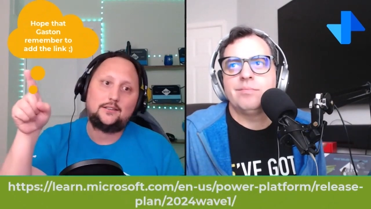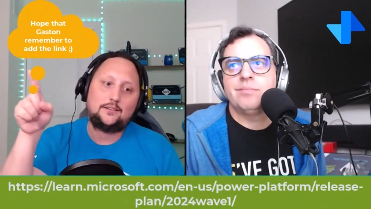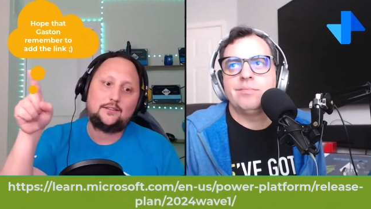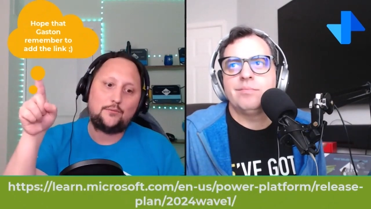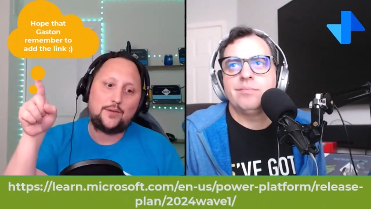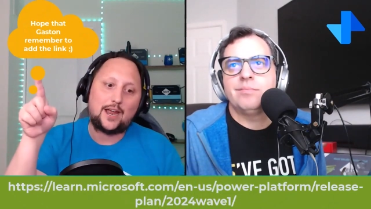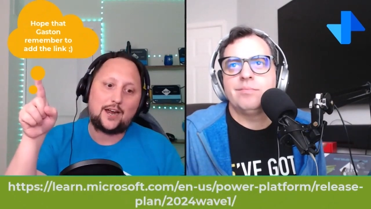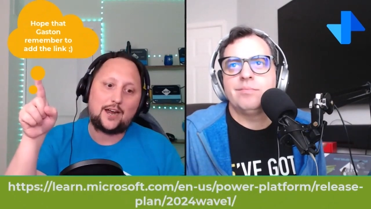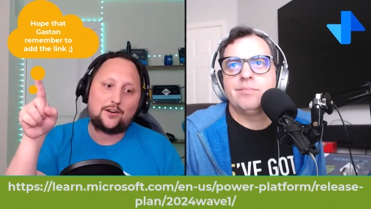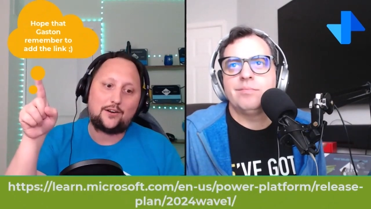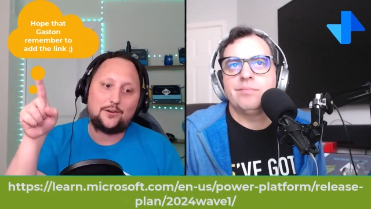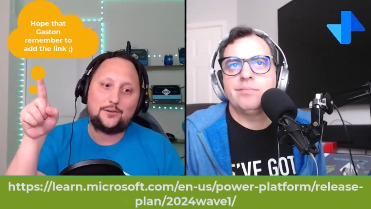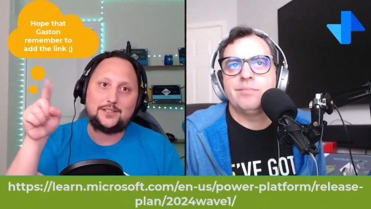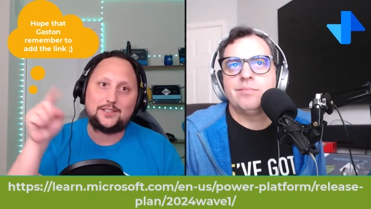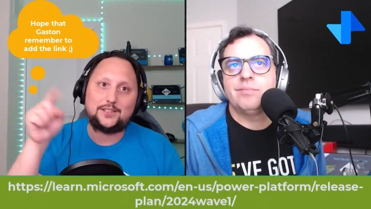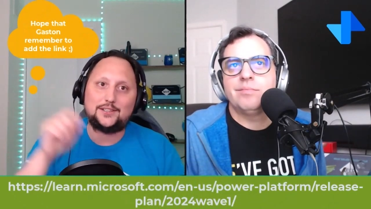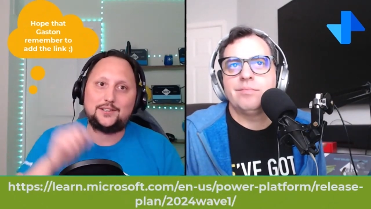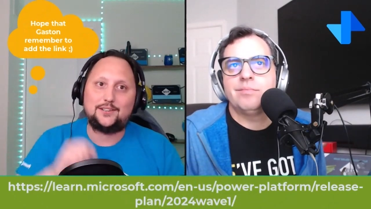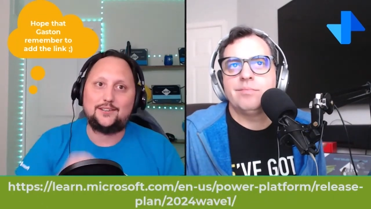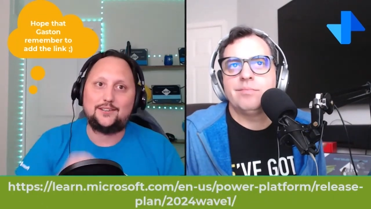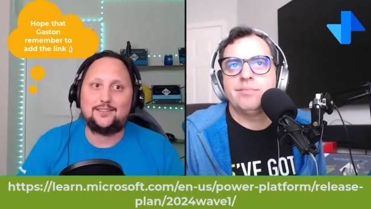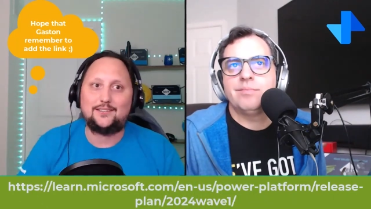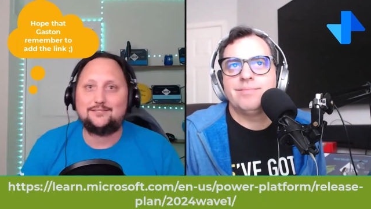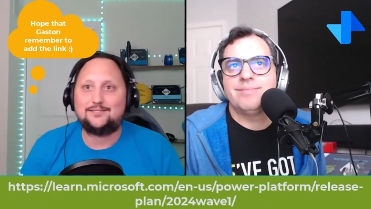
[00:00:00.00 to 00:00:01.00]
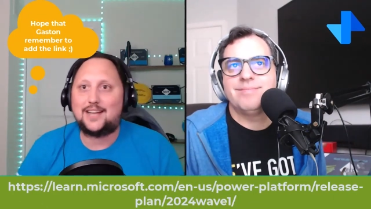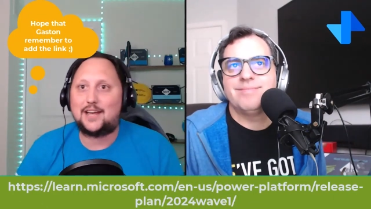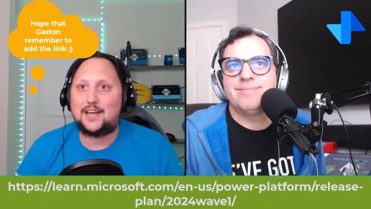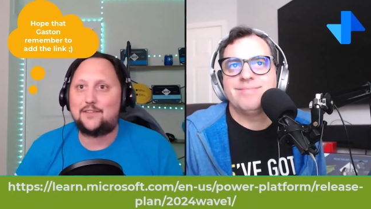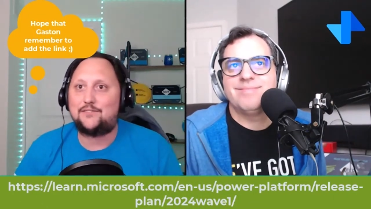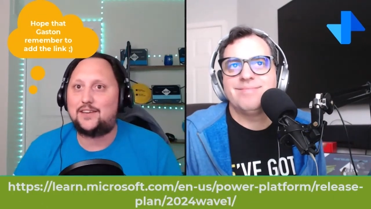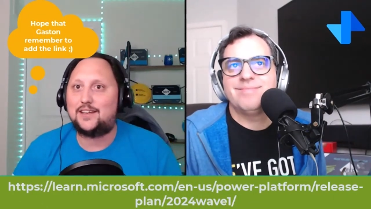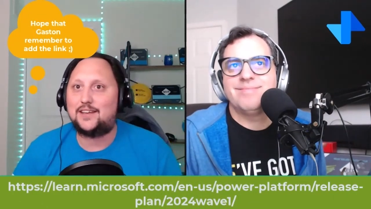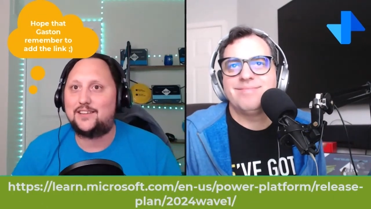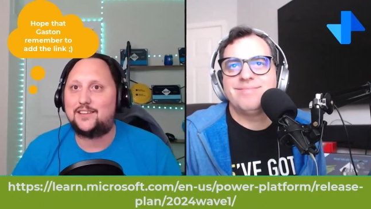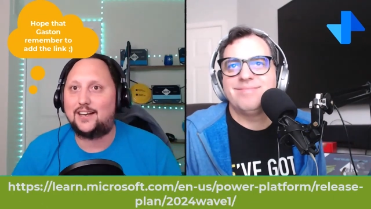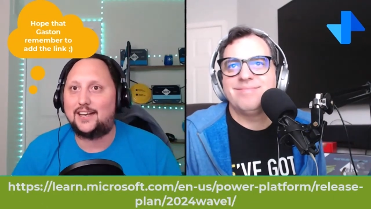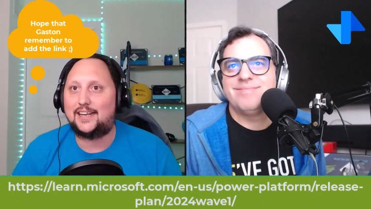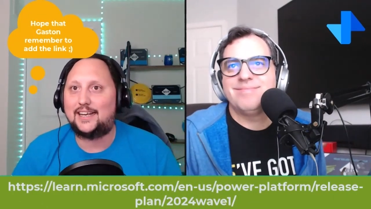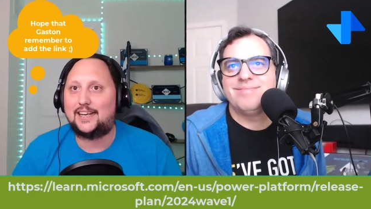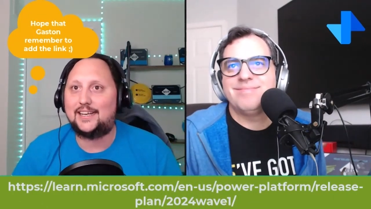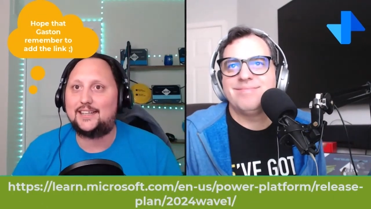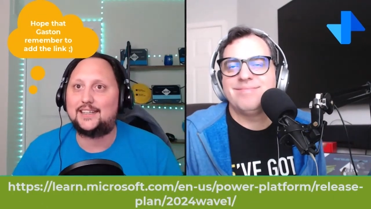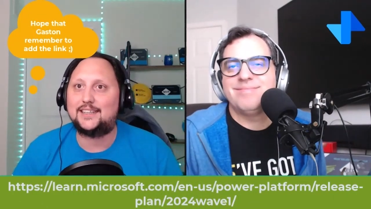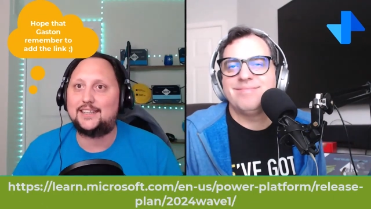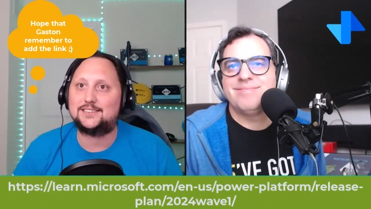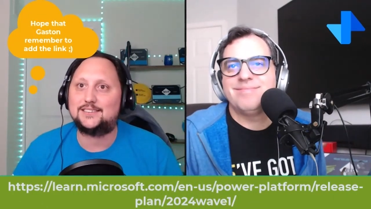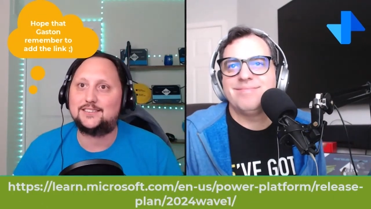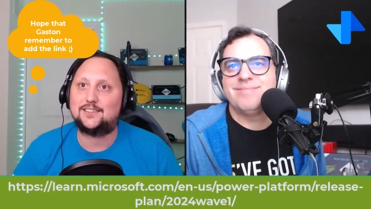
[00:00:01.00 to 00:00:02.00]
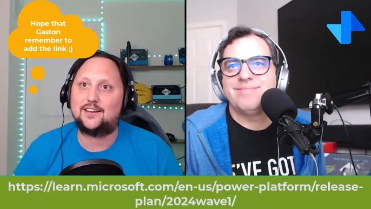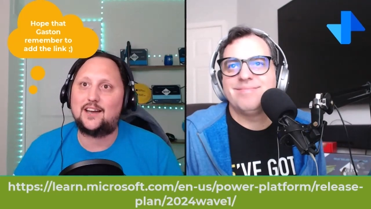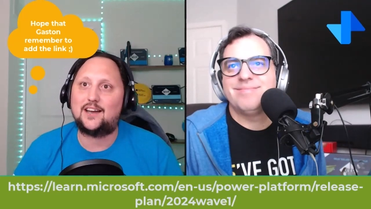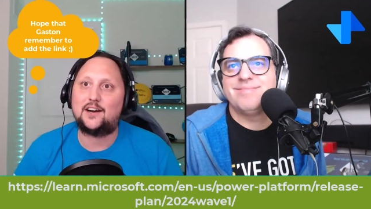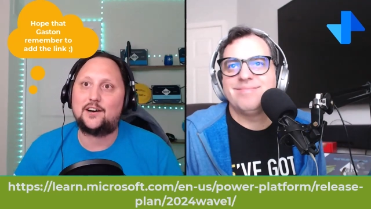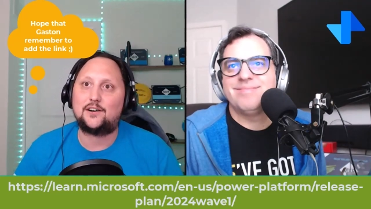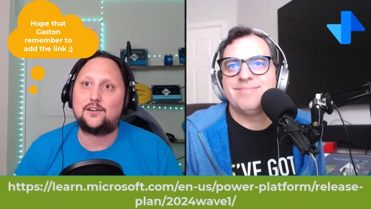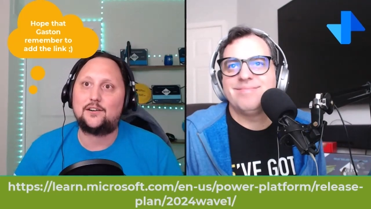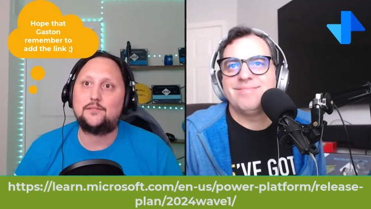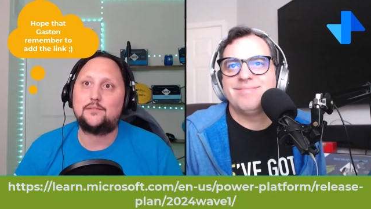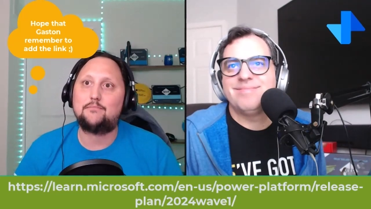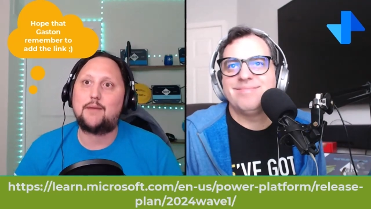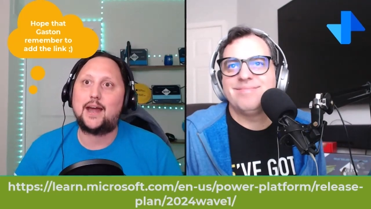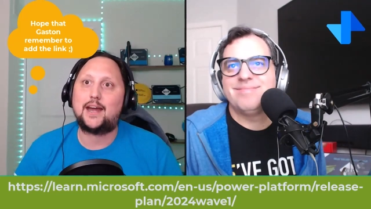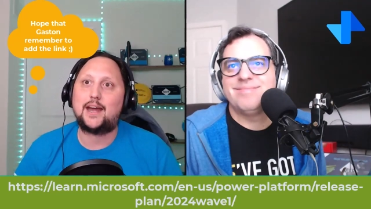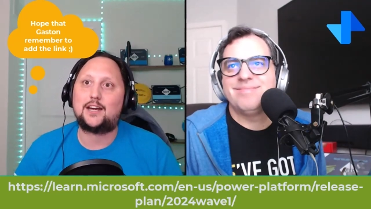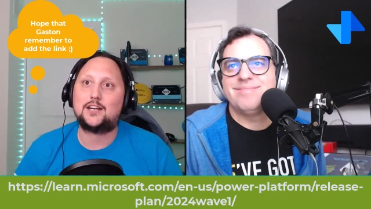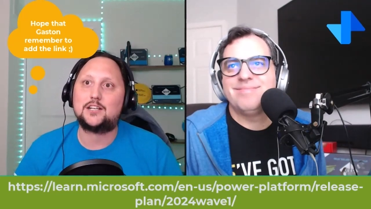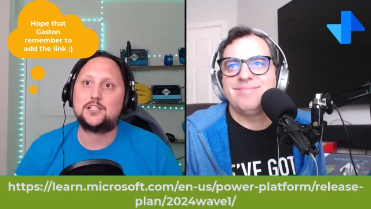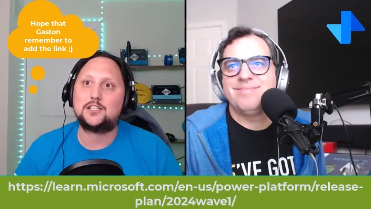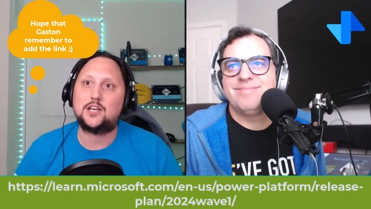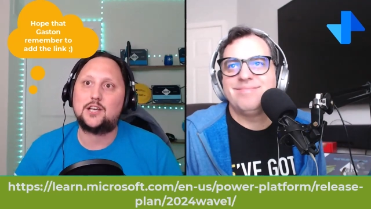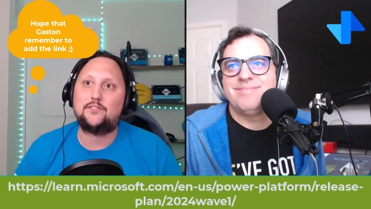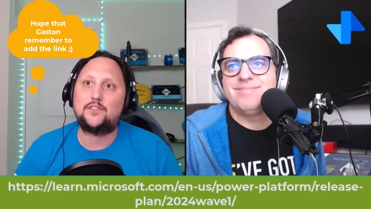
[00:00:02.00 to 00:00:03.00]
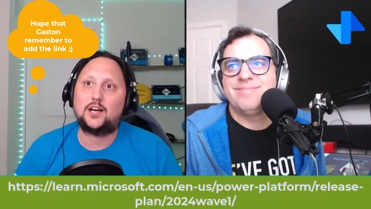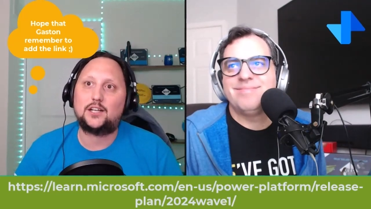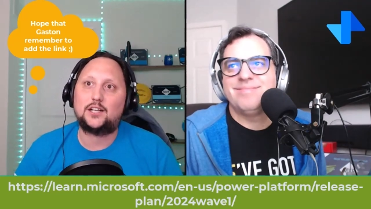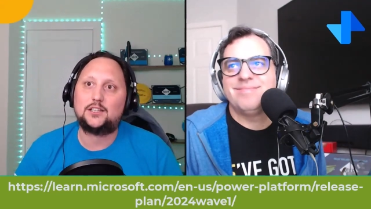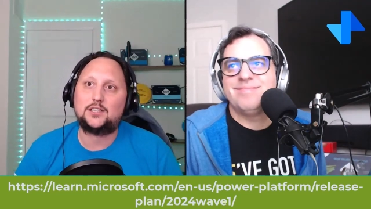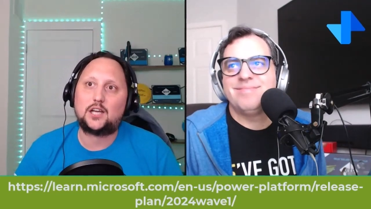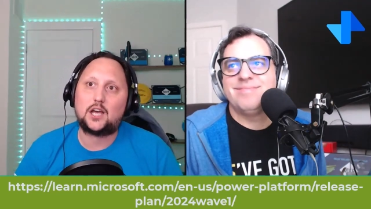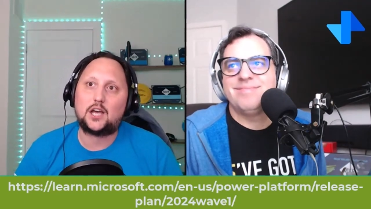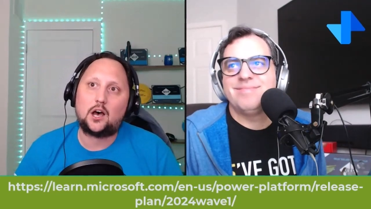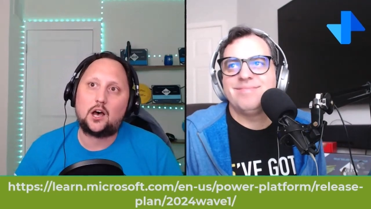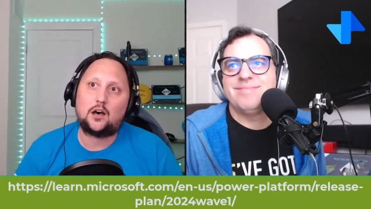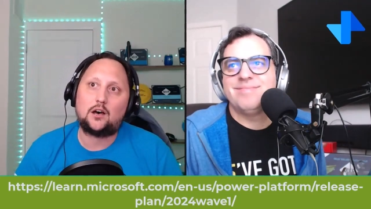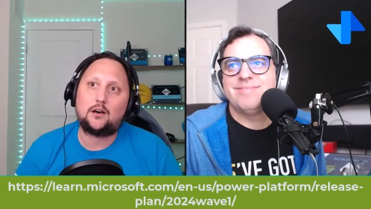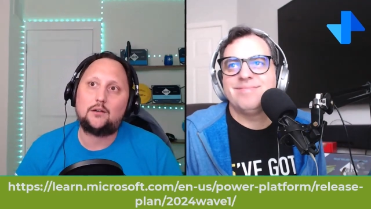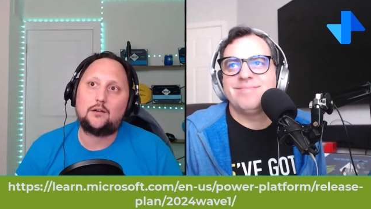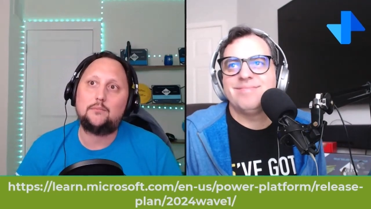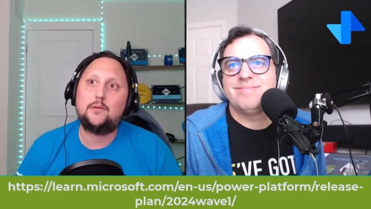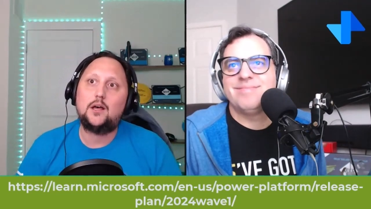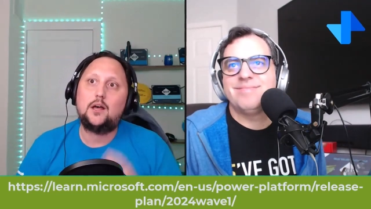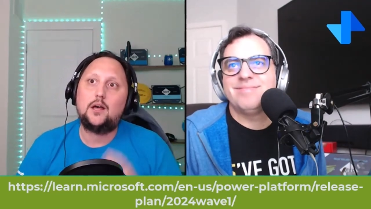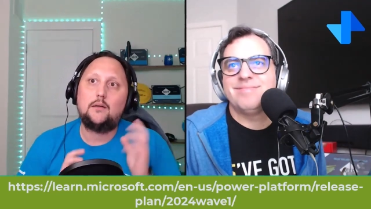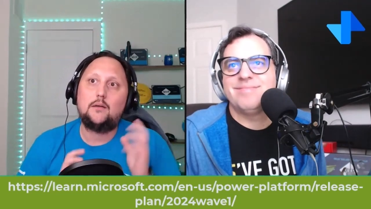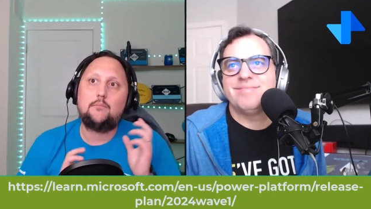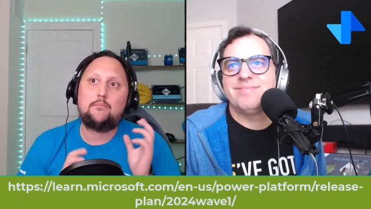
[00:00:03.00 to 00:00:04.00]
Speaker 1: We are going to, if here the link is learnmicrosoft.com